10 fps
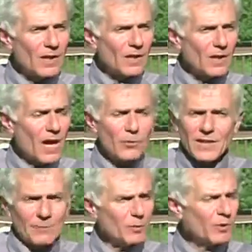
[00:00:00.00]
I was
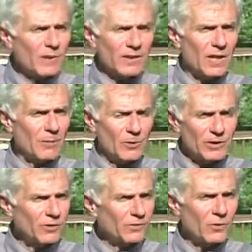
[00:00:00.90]
happy with my time. I was
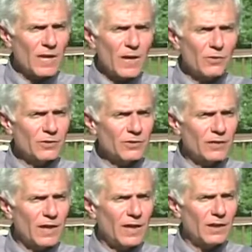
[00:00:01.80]
under 4 hours
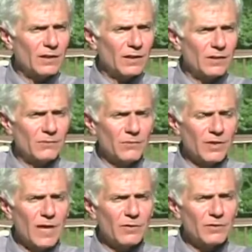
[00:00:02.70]
and 3
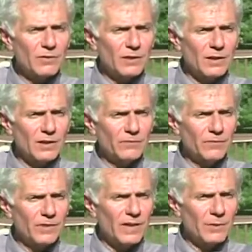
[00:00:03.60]
hours and
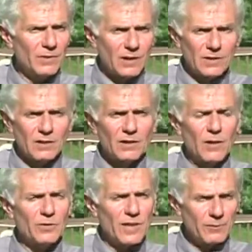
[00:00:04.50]
58 minutes, and I
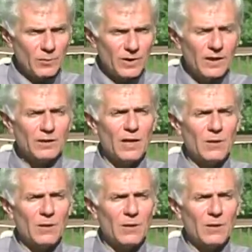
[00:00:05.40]
was happy with that time.